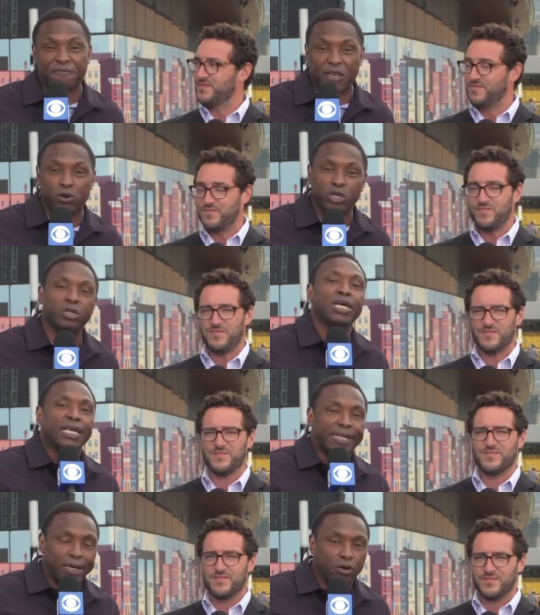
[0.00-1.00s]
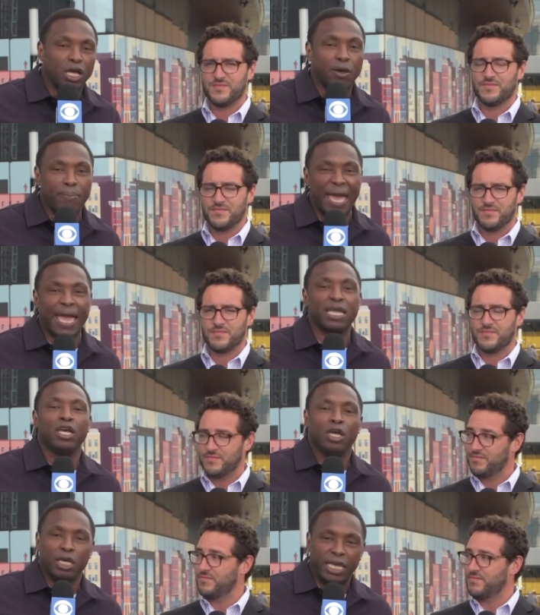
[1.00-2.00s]
Speaker 1: by failure, they'll come
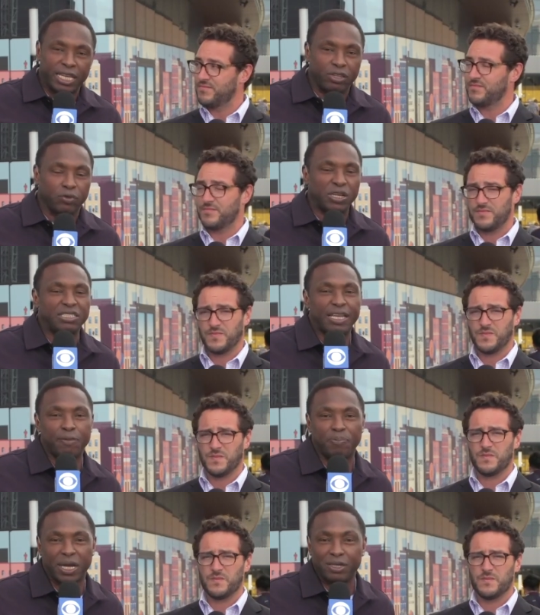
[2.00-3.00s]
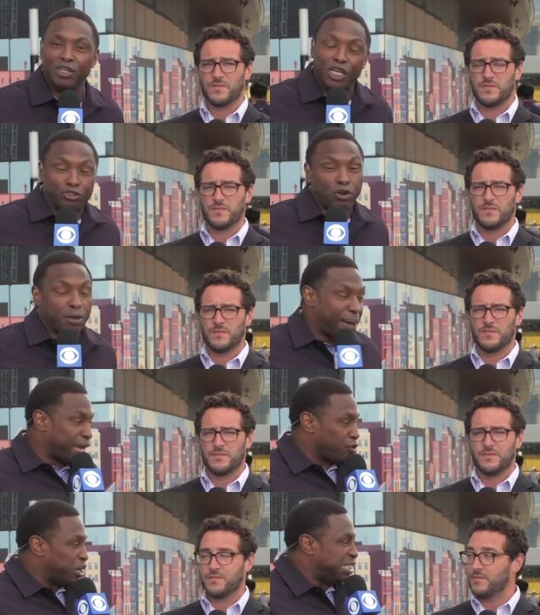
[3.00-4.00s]
back, hit the reset button.
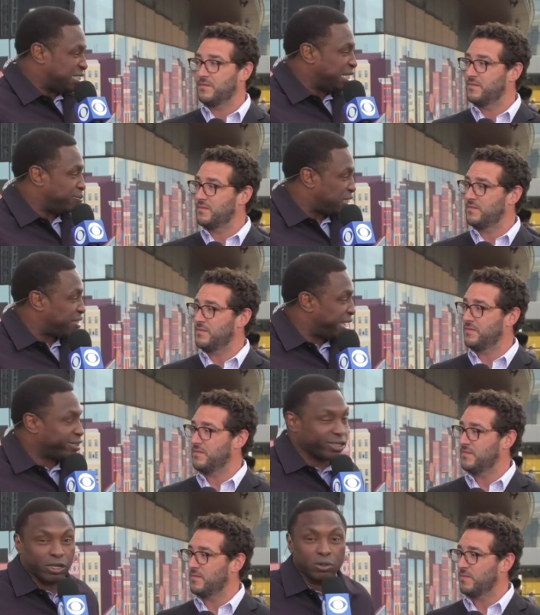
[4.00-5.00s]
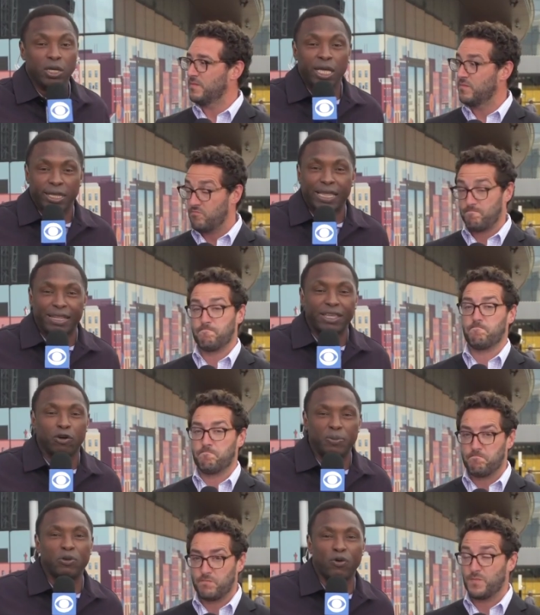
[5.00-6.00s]
Draymond Green seems to think so, that
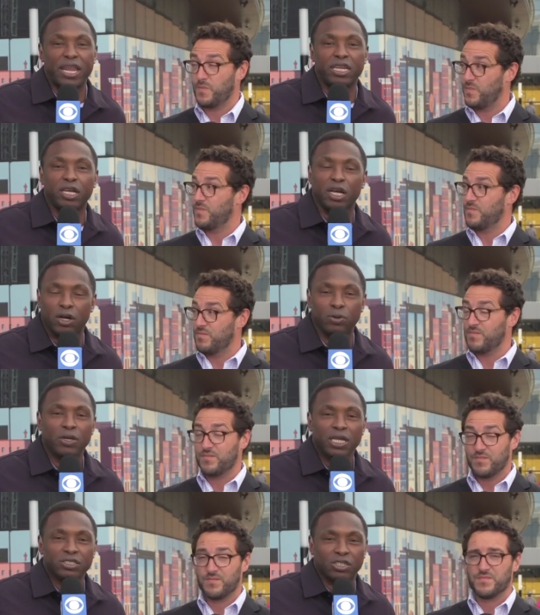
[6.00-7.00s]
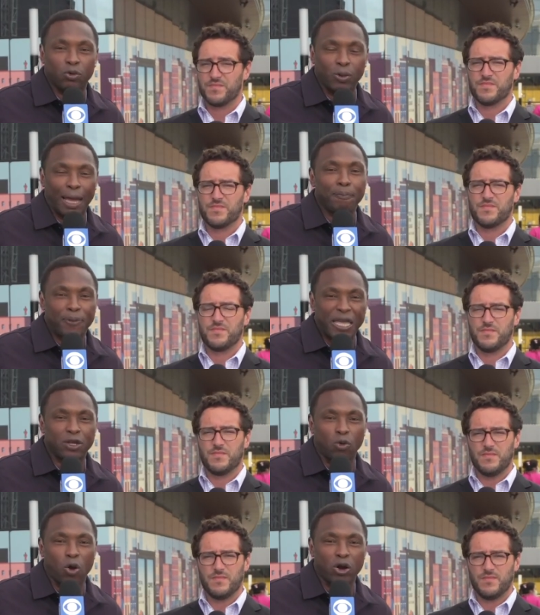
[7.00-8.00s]
they'll be ready to go. So I'm
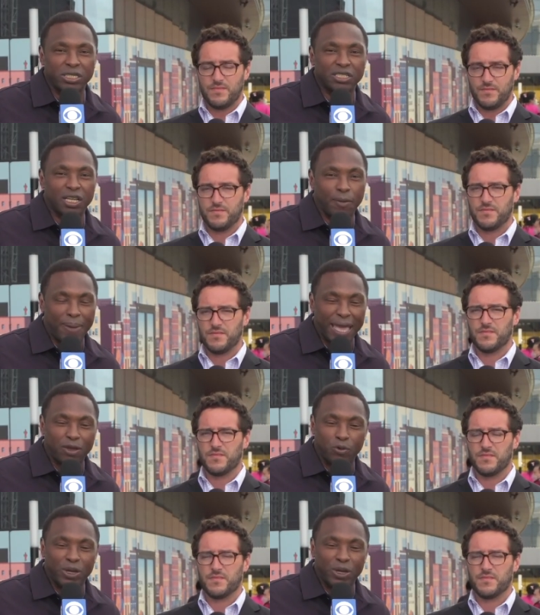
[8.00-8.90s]
picking the Warriors to come back